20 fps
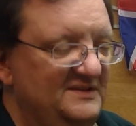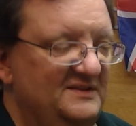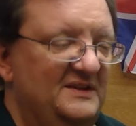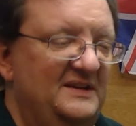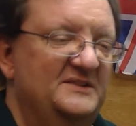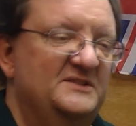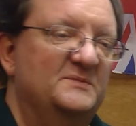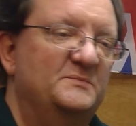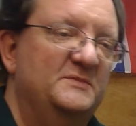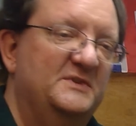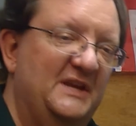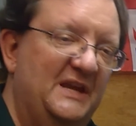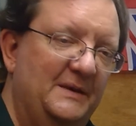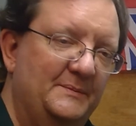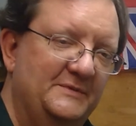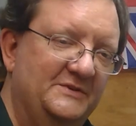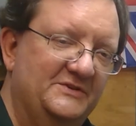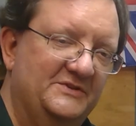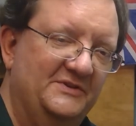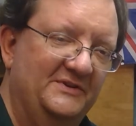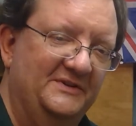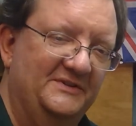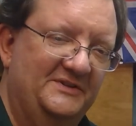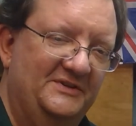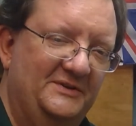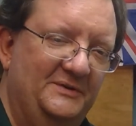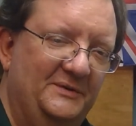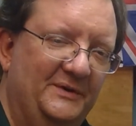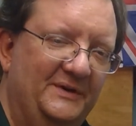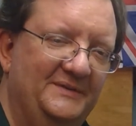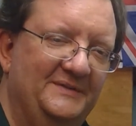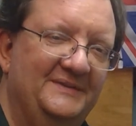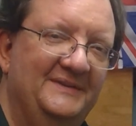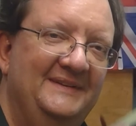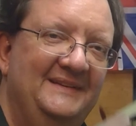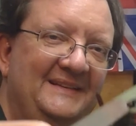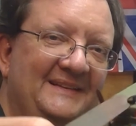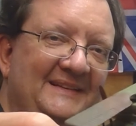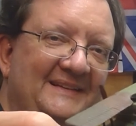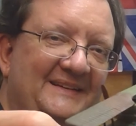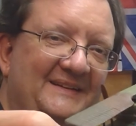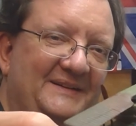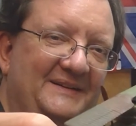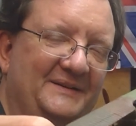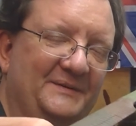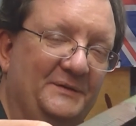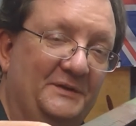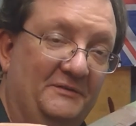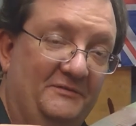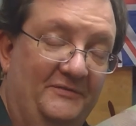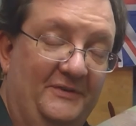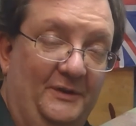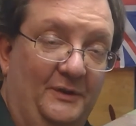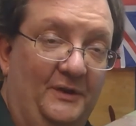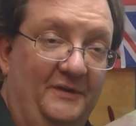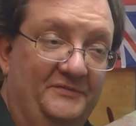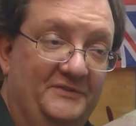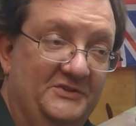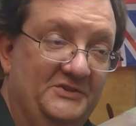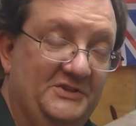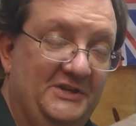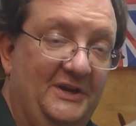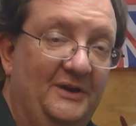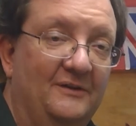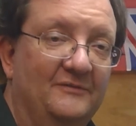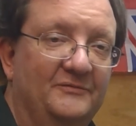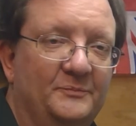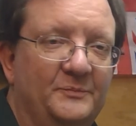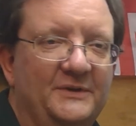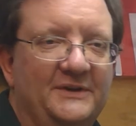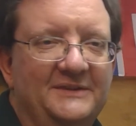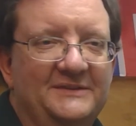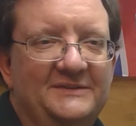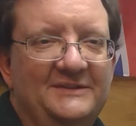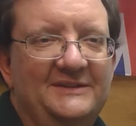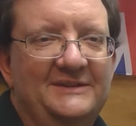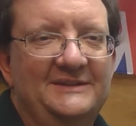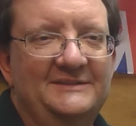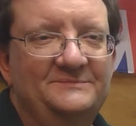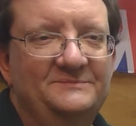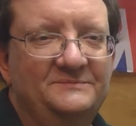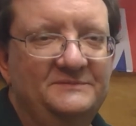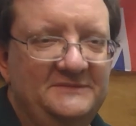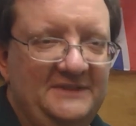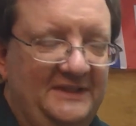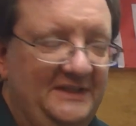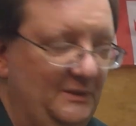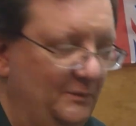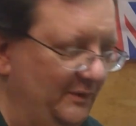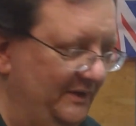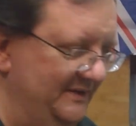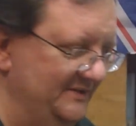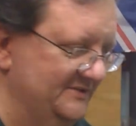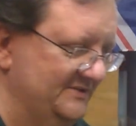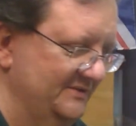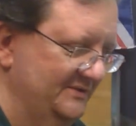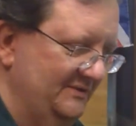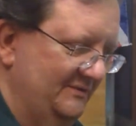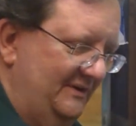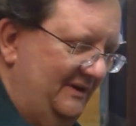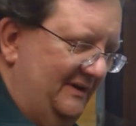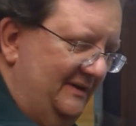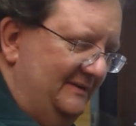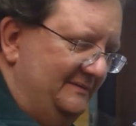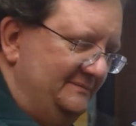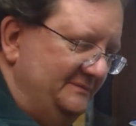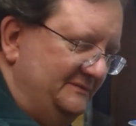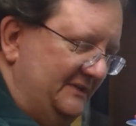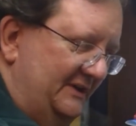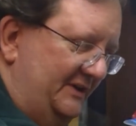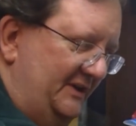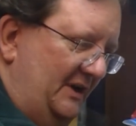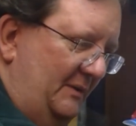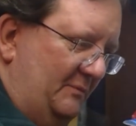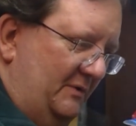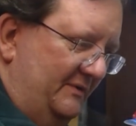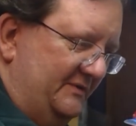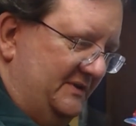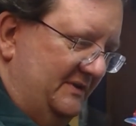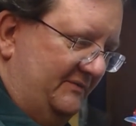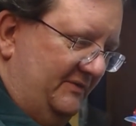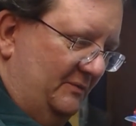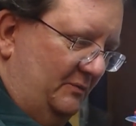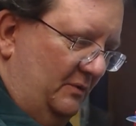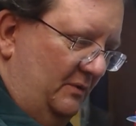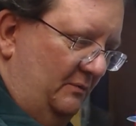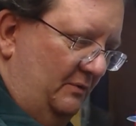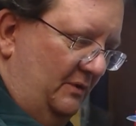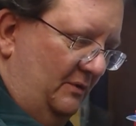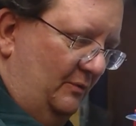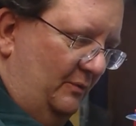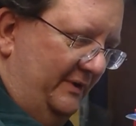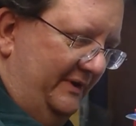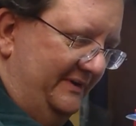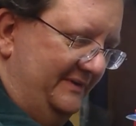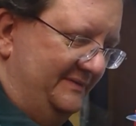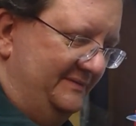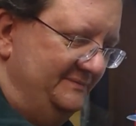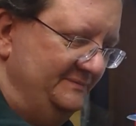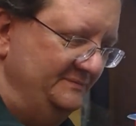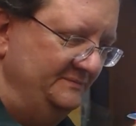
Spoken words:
Had some damage done to it. Oh, and it fell off the shelf. But anyway, so there are a number of different World War I